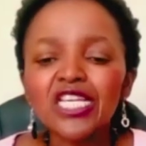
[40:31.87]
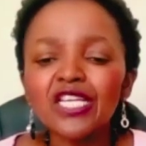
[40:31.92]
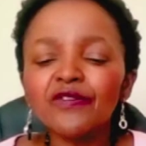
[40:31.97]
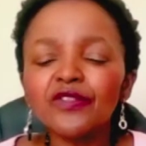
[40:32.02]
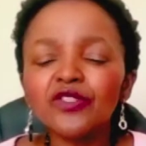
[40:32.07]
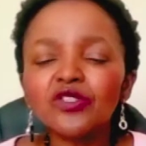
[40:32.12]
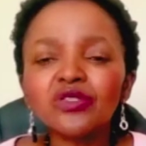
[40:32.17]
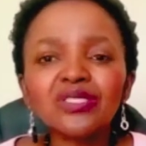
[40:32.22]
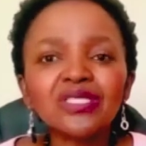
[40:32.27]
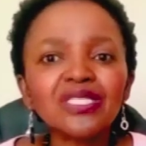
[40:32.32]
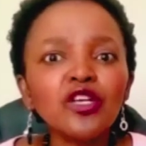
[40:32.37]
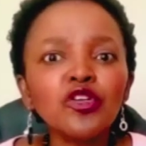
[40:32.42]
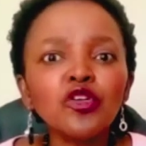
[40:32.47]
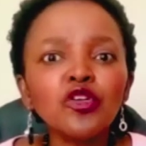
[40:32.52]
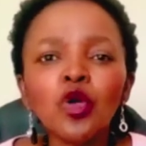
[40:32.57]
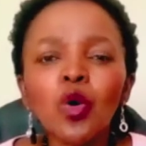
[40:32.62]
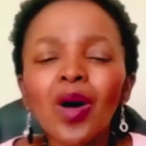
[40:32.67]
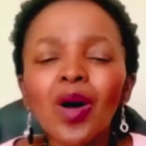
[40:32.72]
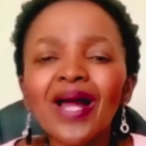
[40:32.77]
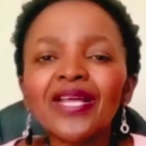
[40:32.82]
Even to say,
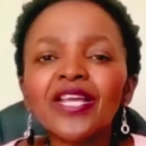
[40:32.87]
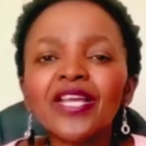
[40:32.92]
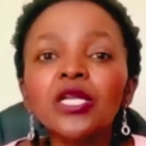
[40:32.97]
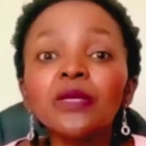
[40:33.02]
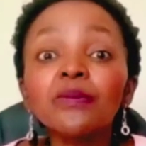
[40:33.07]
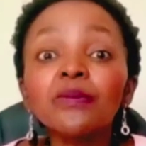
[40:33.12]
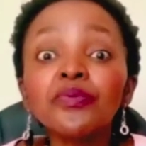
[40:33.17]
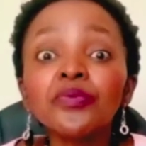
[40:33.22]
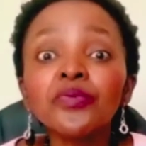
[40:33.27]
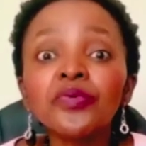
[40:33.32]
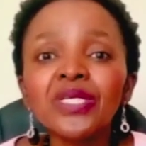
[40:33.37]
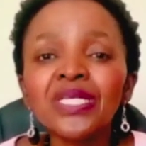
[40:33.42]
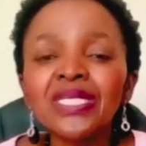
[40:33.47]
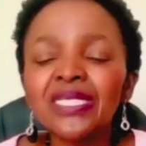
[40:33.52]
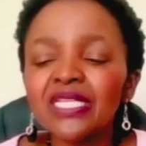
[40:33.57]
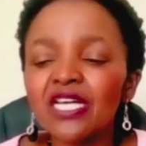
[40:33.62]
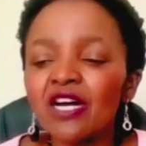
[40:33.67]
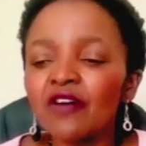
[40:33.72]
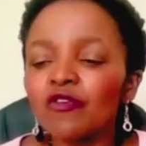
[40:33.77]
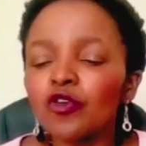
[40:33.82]
you know, I can
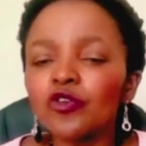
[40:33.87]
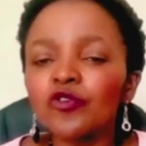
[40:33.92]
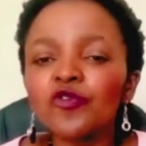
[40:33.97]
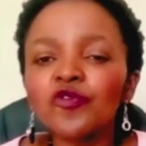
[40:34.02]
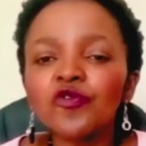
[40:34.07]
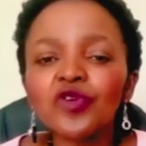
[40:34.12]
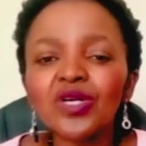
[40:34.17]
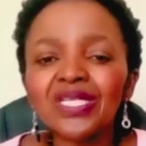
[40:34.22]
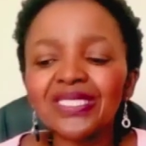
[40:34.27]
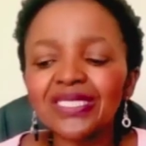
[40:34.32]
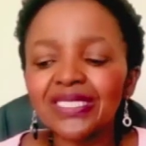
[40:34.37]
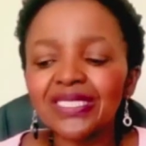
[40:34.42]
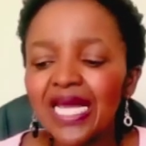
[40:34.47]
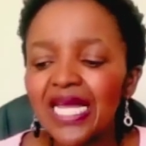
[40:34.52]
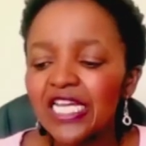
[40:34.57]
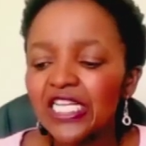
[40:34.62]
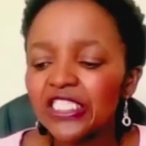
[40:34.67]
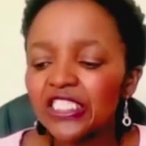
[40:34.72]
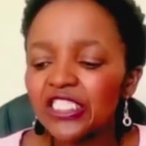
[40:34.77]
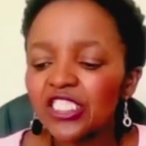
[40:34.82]
breathe. I've got friends.
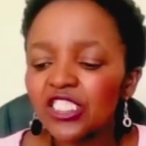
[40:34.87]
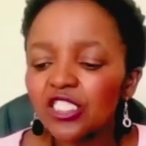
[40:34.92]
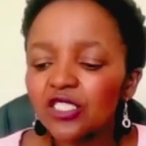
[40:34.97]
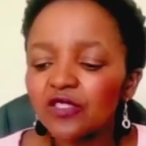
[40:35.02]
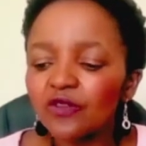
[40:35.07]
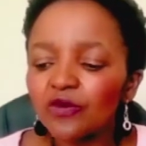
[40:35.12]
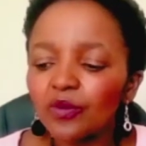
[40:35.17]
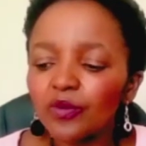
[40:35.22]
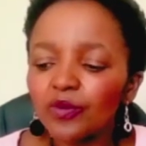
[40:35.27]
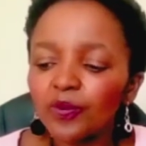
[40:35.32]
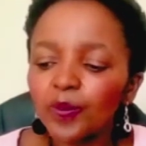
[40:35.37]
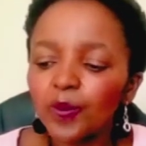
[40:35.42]
Just